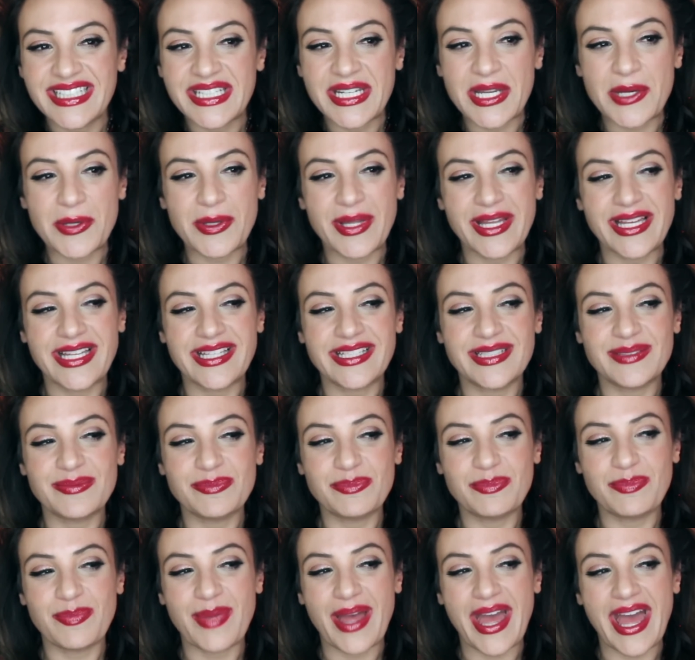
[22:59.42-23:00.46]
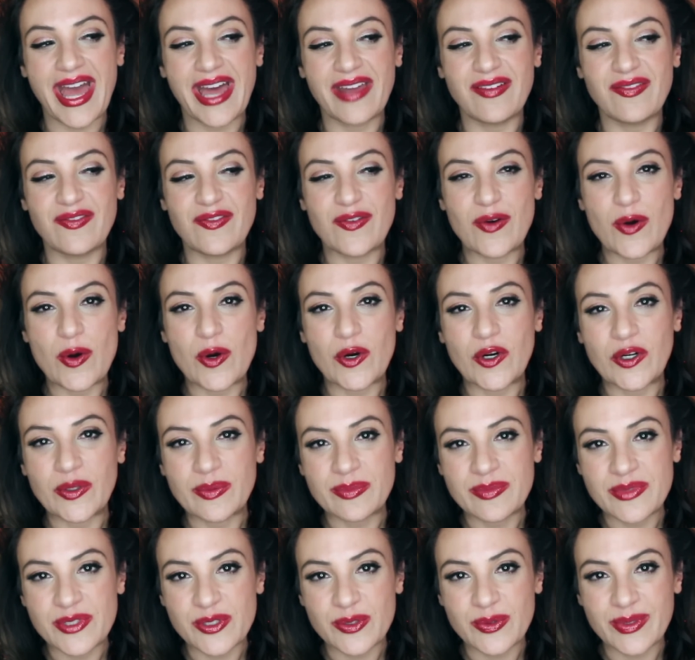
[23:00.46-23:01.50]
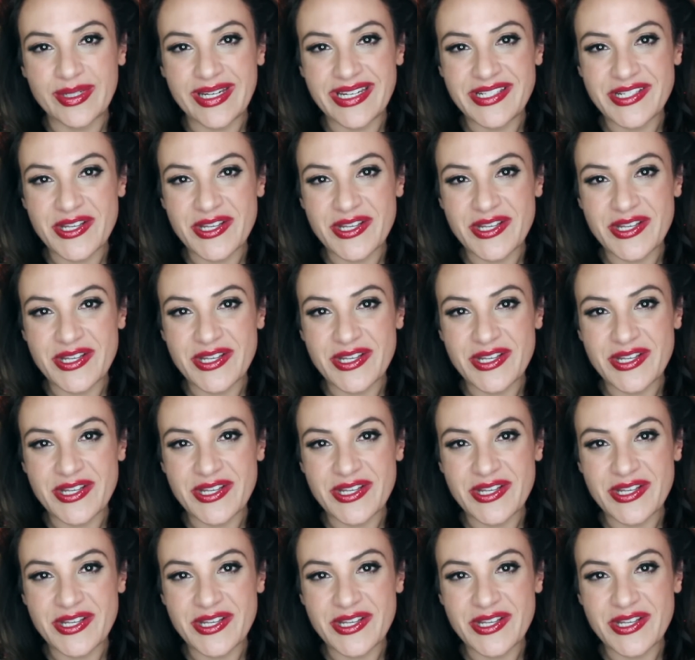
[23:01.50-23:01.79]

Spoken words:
you know, like bad form to read